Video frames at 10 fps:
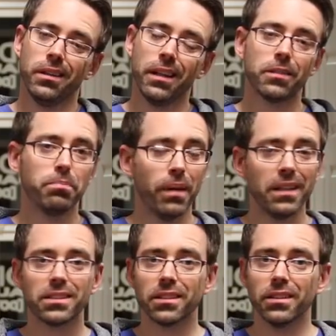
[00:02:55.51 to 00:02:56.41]
that's
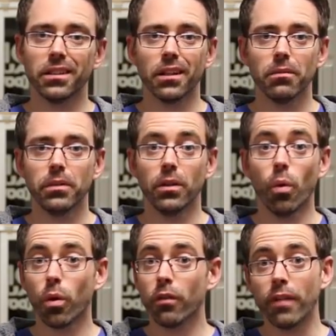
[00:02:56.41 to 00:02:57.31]
basically going to be,
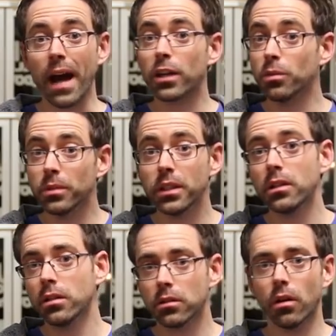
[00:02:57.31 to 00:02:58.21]
or a vacuum
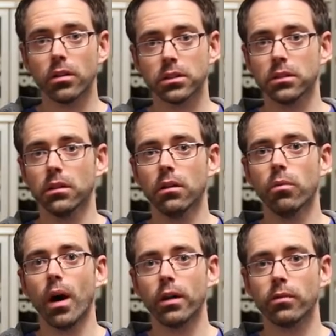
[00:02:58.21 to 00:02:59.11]
leak causing a
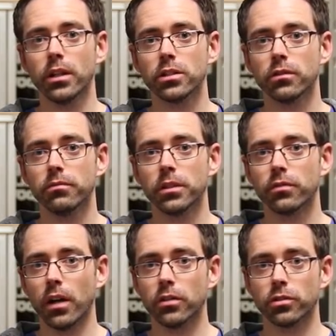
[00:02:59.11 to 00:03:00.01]
wide range of misfires